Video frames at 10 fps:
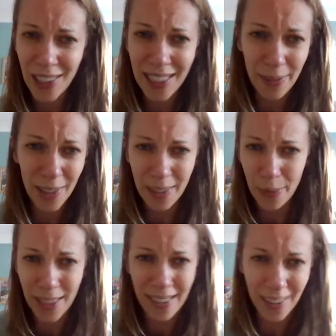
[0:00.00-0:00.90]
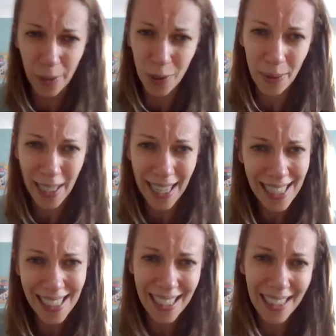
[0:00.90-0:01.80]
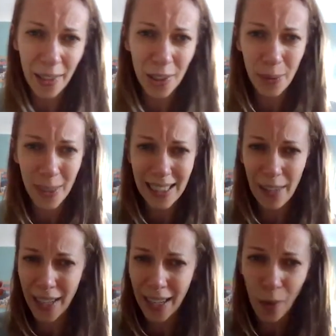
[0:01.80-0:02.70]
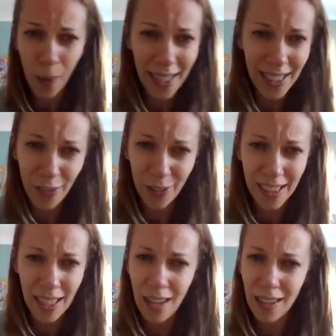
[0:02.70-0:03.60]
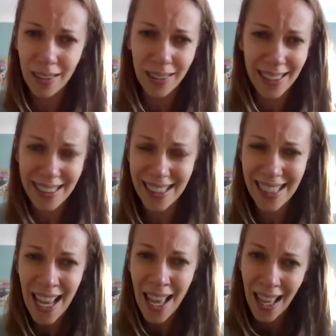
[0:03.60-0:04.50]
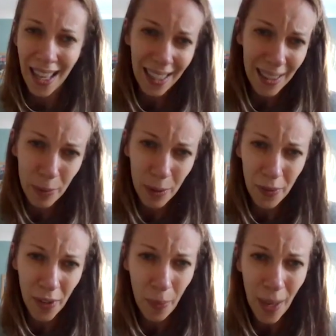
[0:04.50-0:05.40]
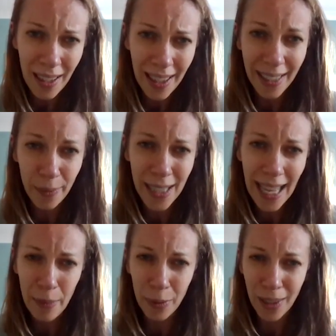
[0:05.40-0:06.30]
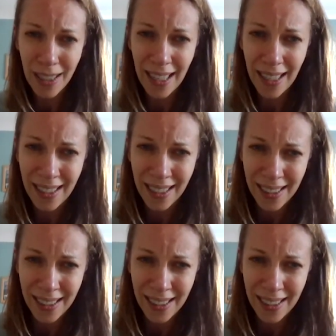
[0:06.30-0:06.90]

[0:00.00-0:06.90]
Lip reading: She was in India, she was living in quite different circles, and her husband was very wealthy and was able to